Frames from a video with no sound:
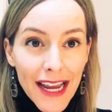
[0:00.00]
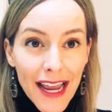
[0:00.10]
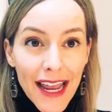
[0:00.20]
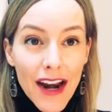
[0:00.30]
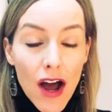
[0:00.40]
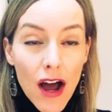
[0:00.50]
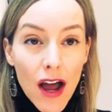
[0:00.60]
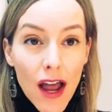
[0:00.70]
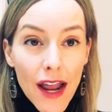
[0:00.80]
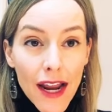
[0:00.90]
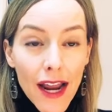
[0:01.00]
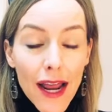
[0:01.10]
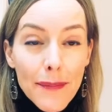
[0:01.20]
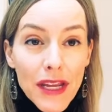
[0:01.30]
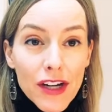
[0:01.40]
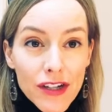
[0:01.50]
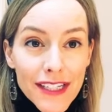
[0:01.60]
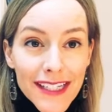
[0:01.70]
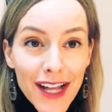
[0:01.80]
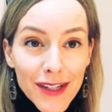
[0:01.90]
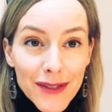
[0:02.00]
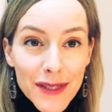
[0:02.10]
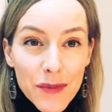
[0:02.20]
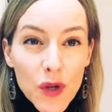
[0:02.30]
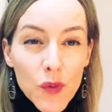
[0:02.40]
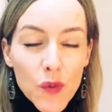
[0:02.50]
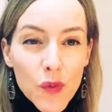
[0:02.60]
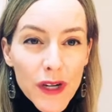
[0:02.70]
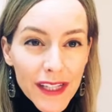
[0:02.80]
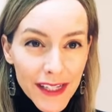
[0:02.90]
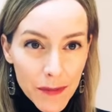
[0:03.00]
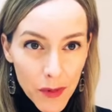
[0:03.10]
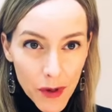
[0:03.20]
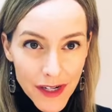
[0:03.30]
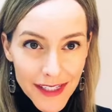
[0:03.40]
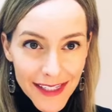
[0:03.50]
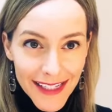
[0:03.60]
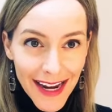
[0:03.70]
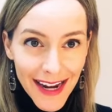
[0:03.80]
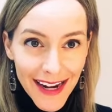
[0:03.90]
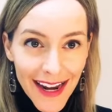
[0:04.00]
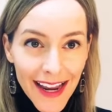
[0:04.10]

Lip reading: and I am here to tell you something really important today,